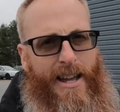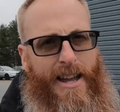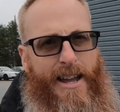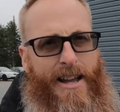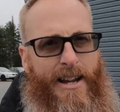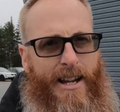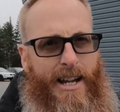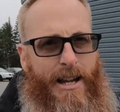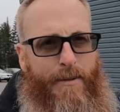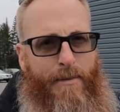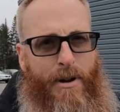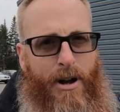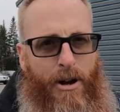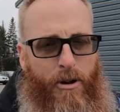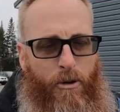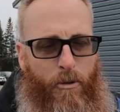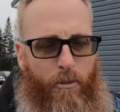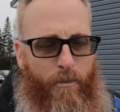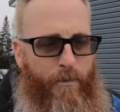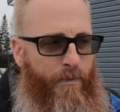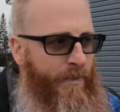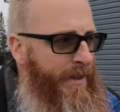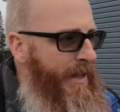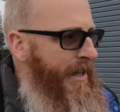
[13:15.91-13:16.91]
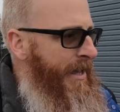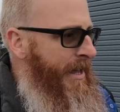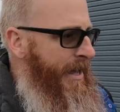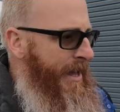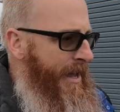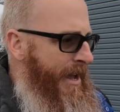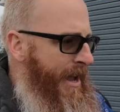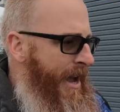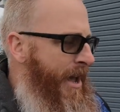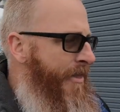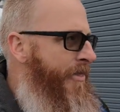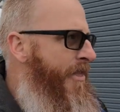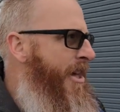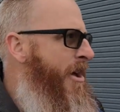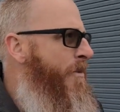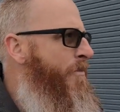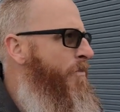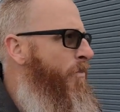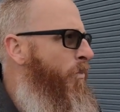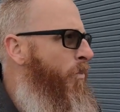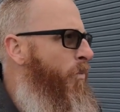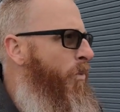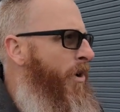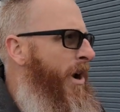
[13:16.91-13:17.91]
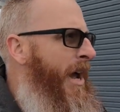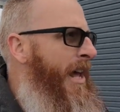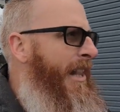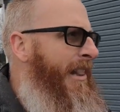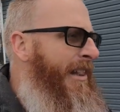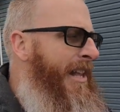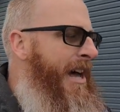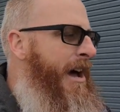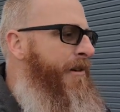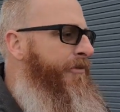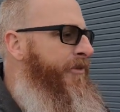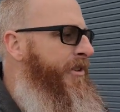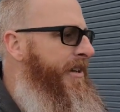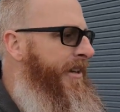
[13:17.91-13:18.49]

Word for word: and come out. And then when I left and